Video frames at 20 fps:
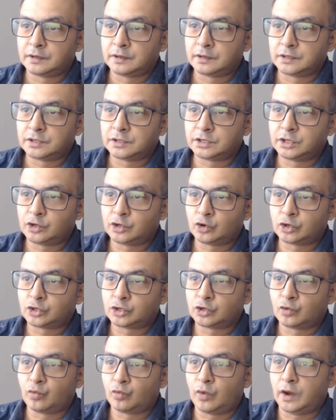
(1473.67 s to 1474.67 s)
0
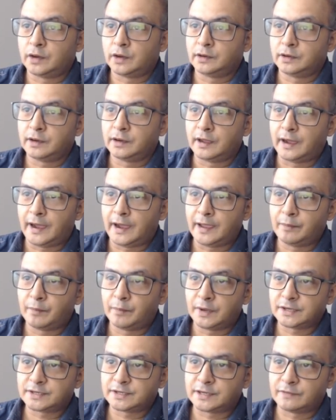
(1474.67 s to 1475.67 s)
to 1, I
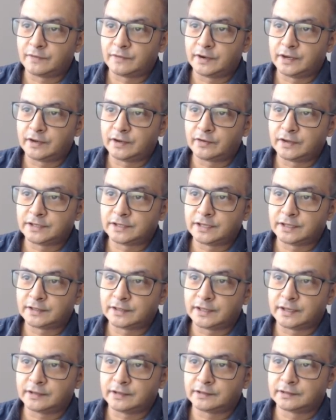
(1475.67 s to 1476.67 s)
must have a decreasing
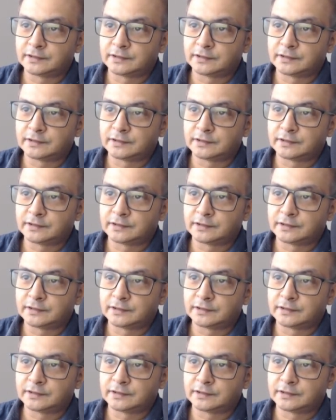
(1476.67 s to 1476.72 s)
thing.